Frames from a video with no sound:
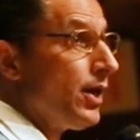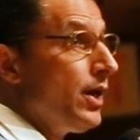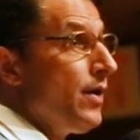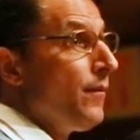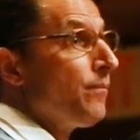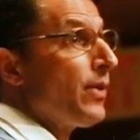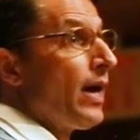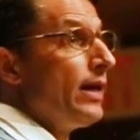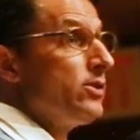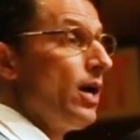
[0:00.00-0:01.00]

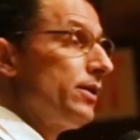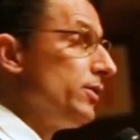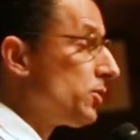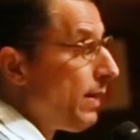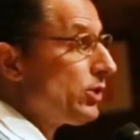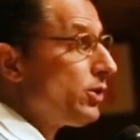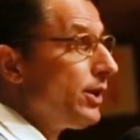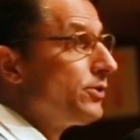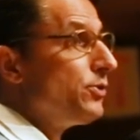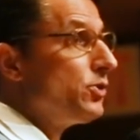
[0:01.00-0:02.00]
I talked to the
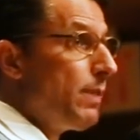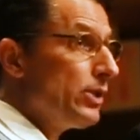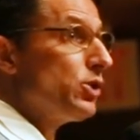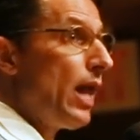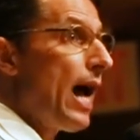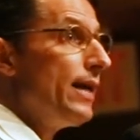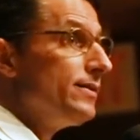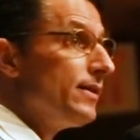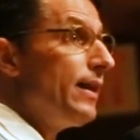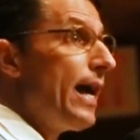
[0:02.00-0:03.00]
specialists who
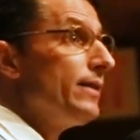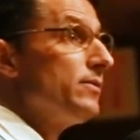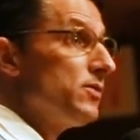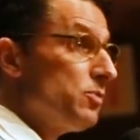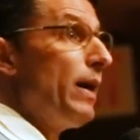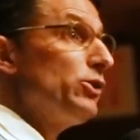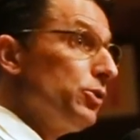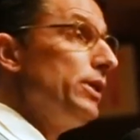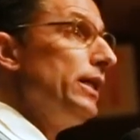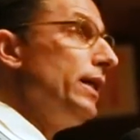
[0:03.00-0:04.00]
specialize in that
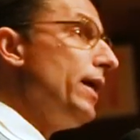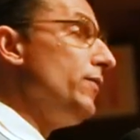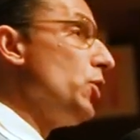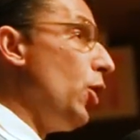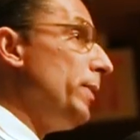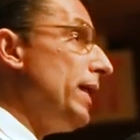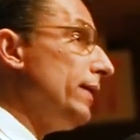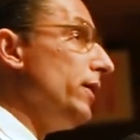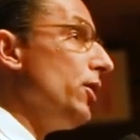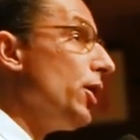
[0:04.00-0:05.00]
specialty, and they've told me
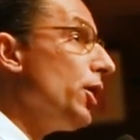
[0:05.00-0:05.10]
that the